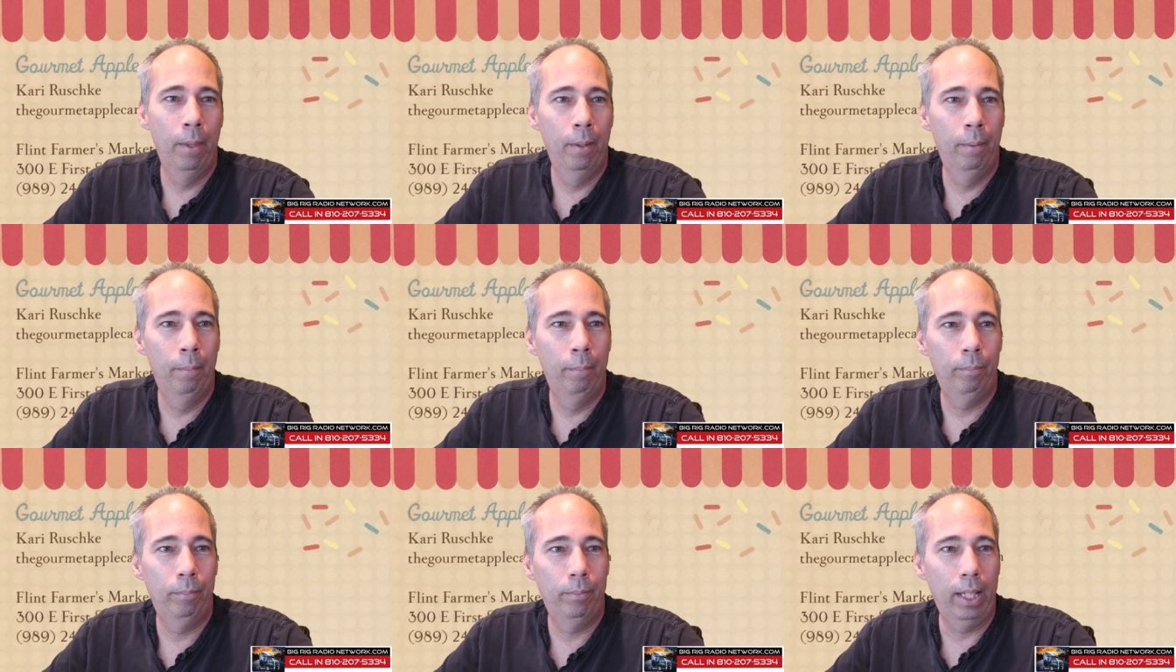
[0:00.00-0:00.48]

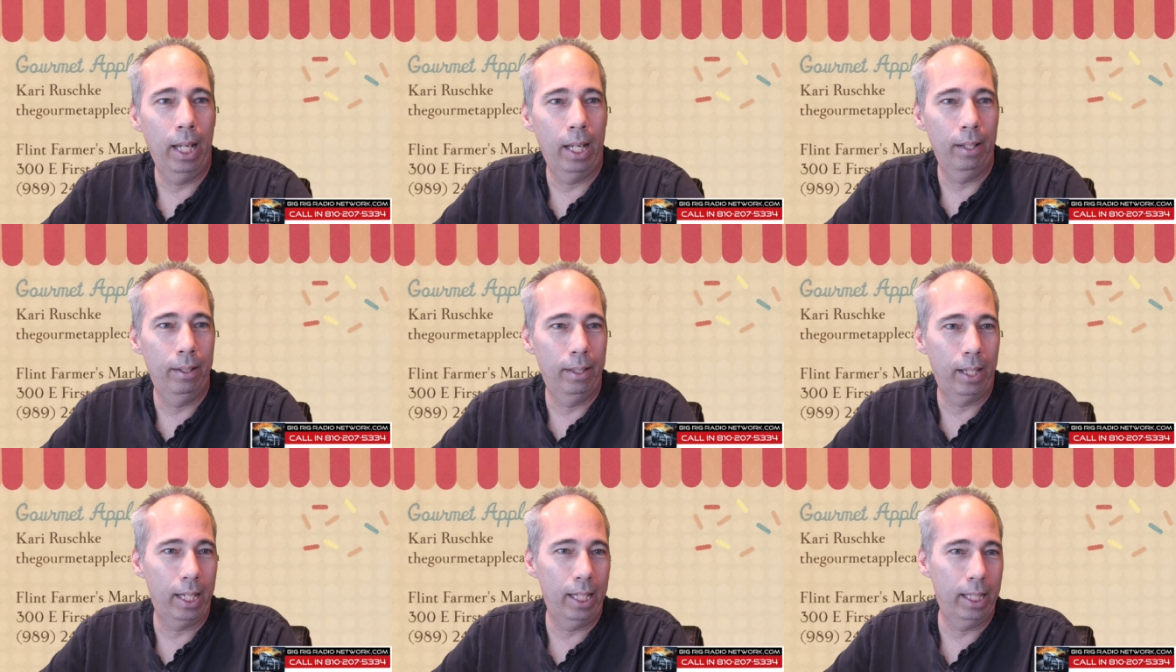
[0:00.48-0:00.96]
Yeah,
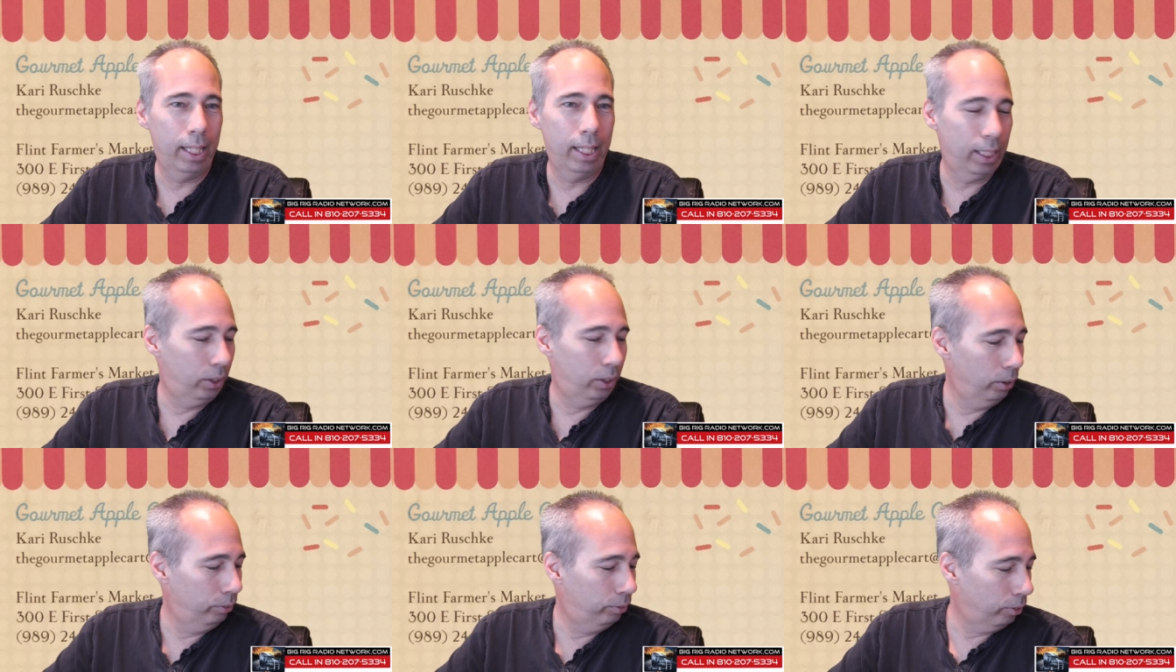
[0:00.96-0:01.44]
nine eight nine
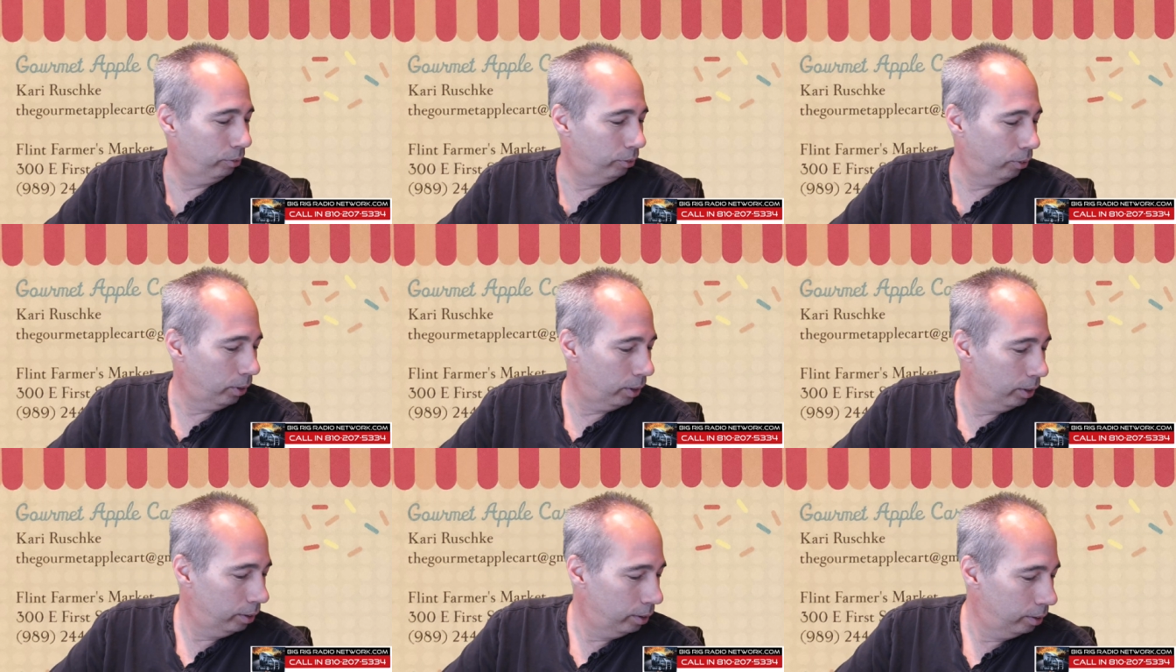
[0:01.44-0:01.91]
two four
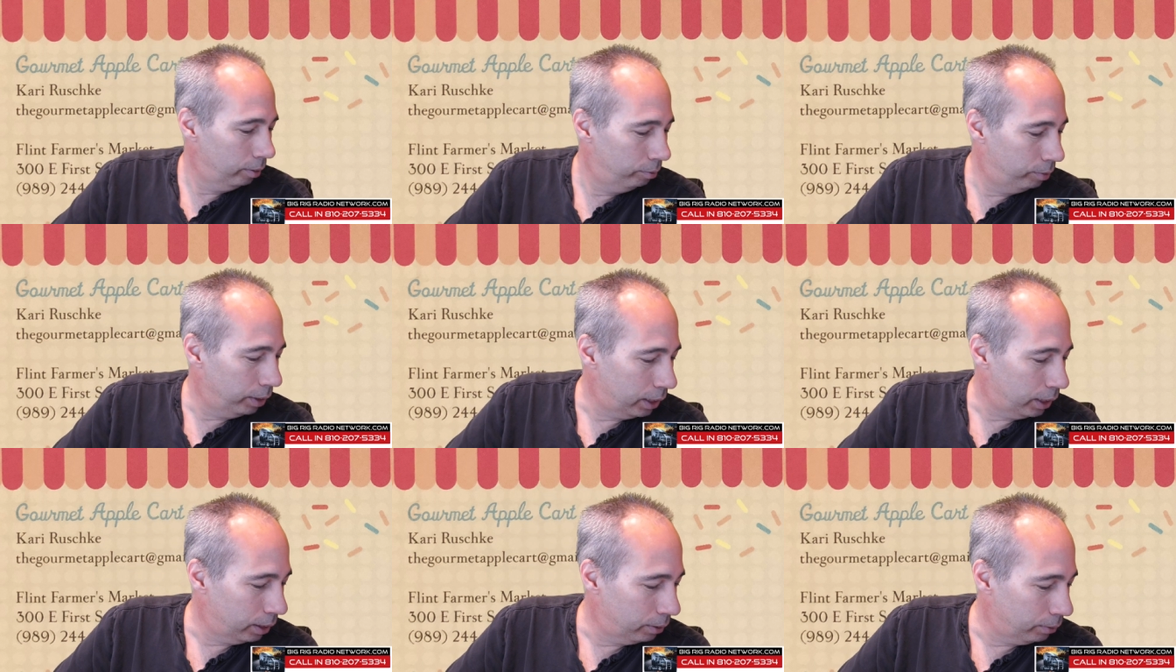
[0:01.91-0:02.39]
four
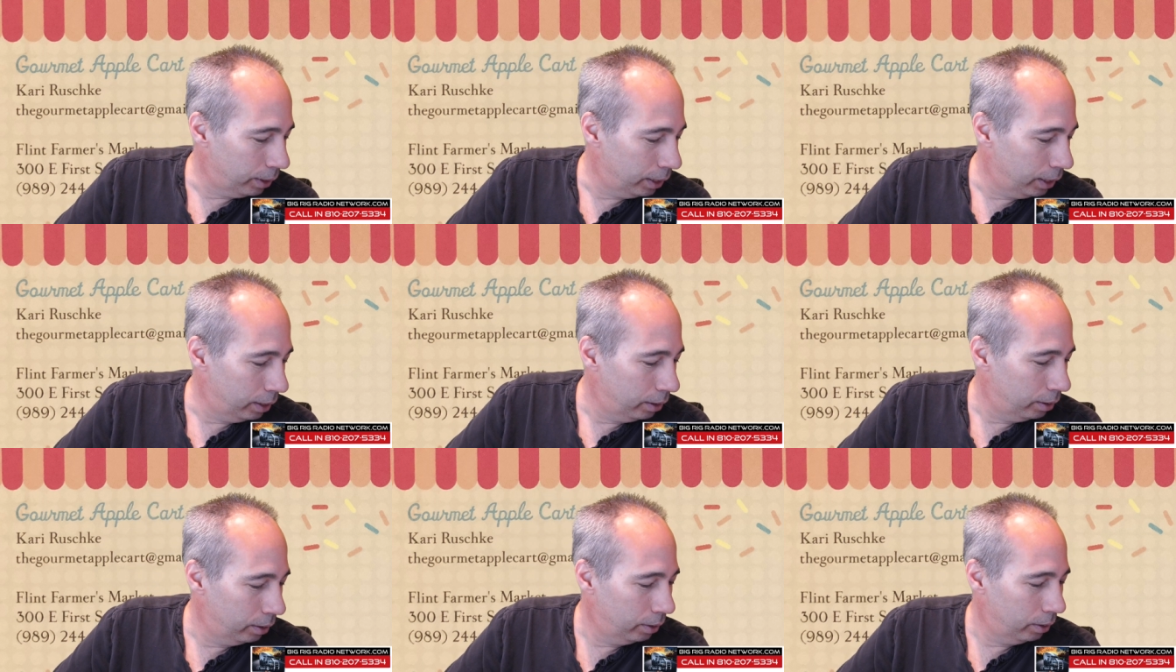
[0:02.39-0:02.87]
fifty three
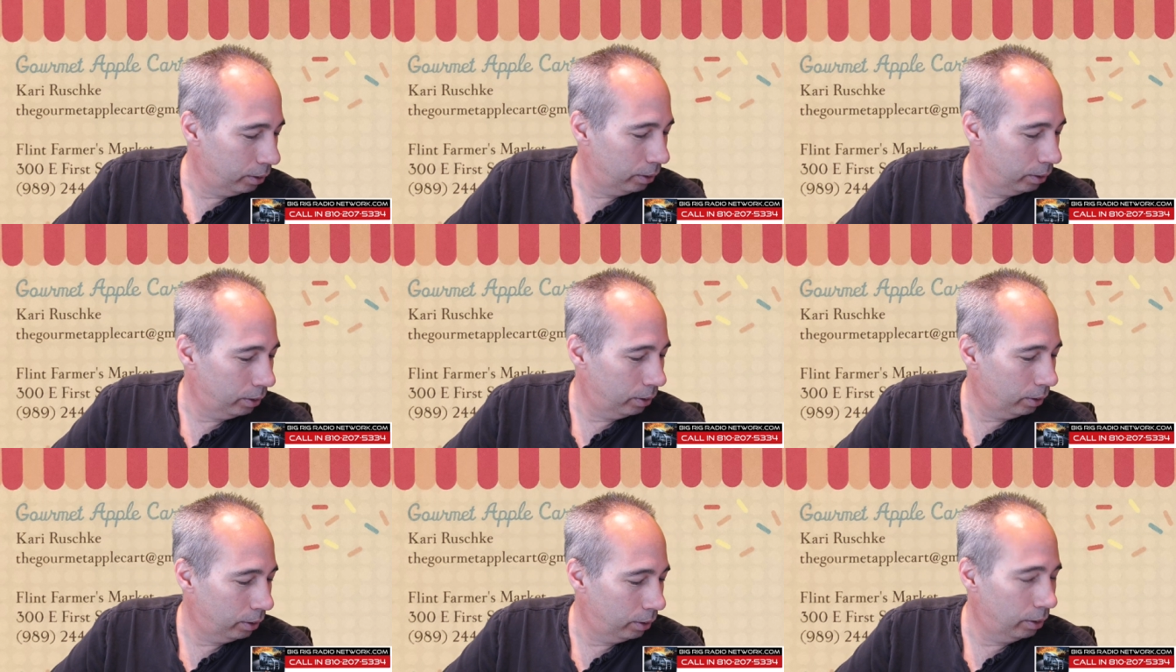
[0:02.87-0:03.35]

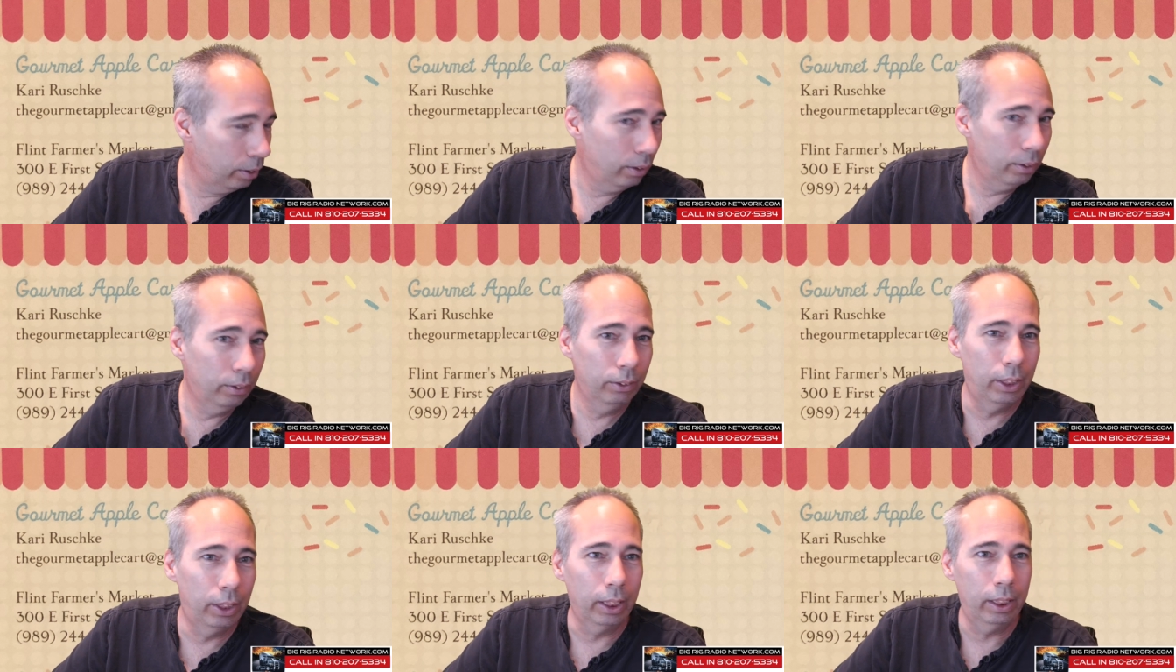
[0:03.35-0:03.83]

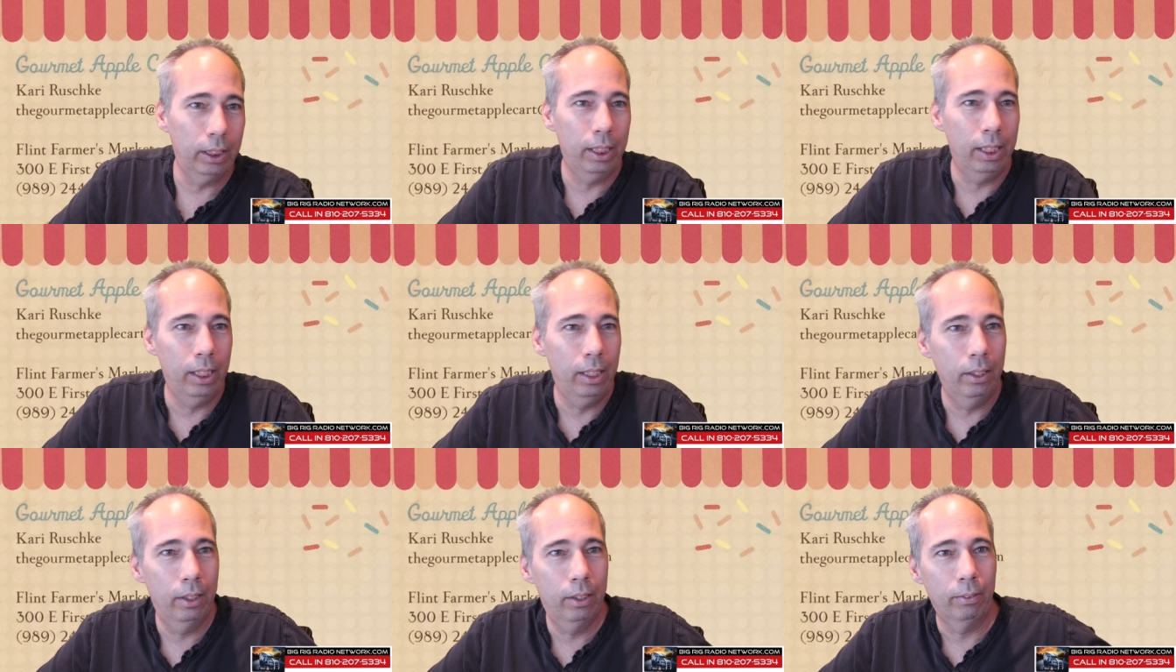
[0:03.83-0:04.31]

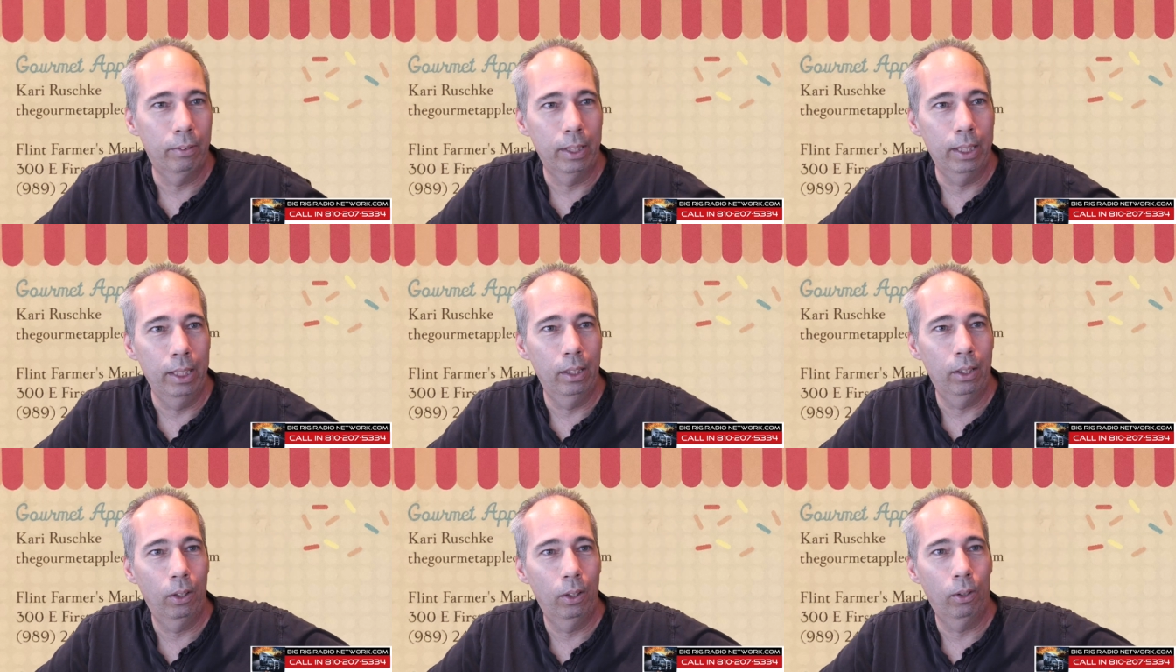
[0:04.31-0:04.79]

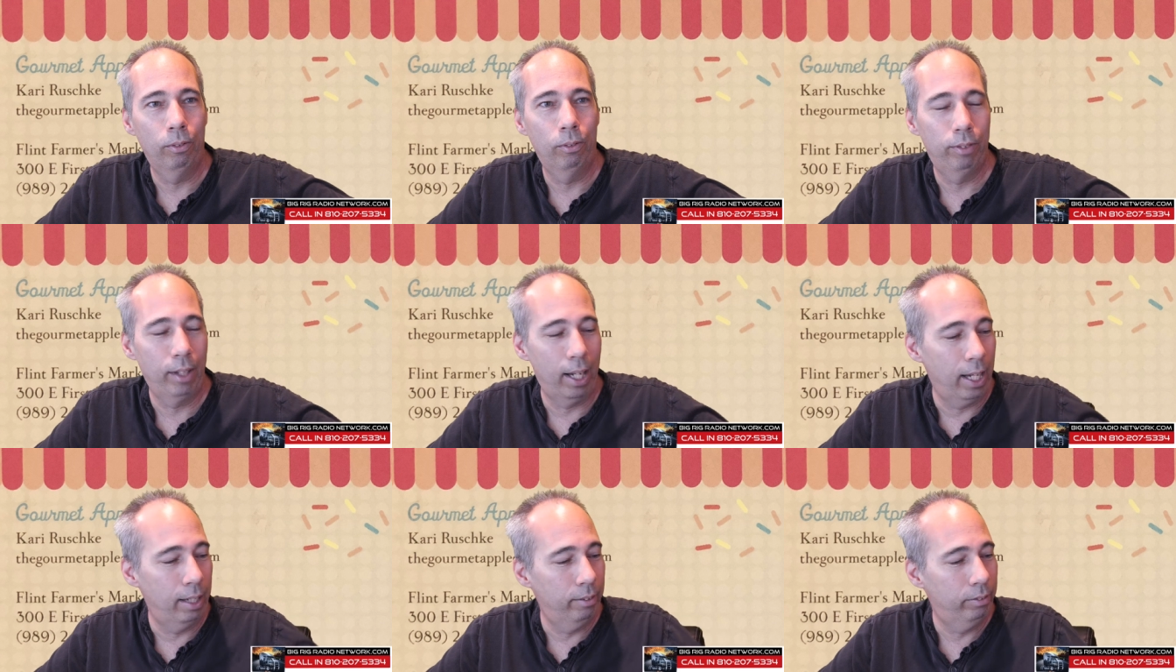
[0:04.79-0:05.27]

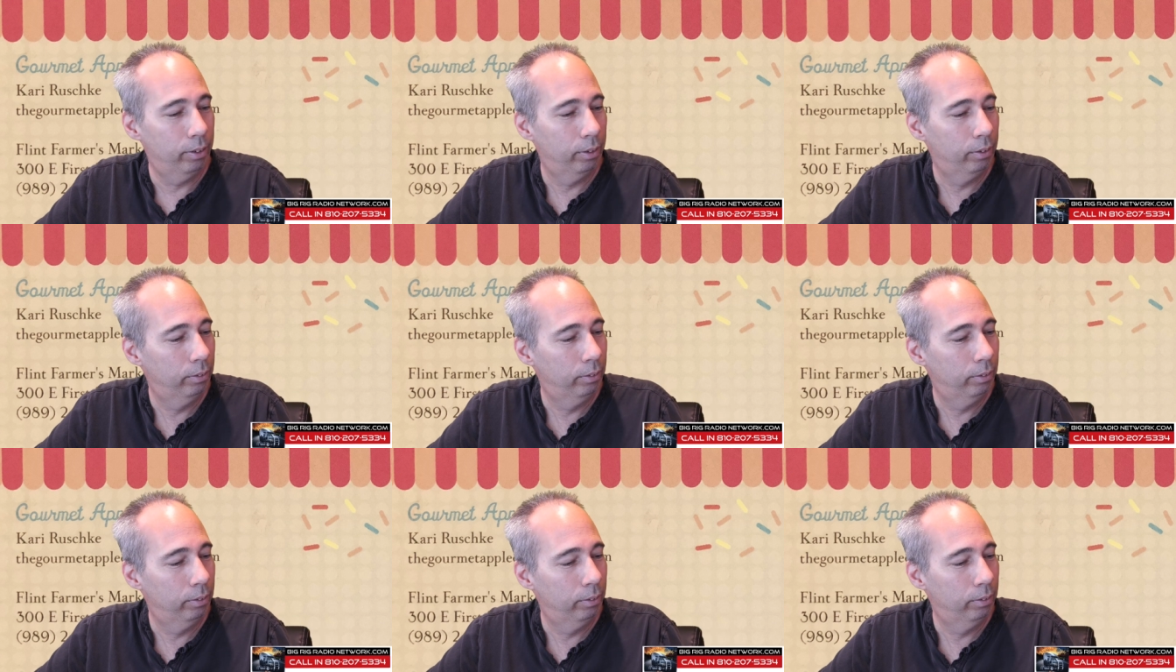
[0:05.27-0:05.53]
6305.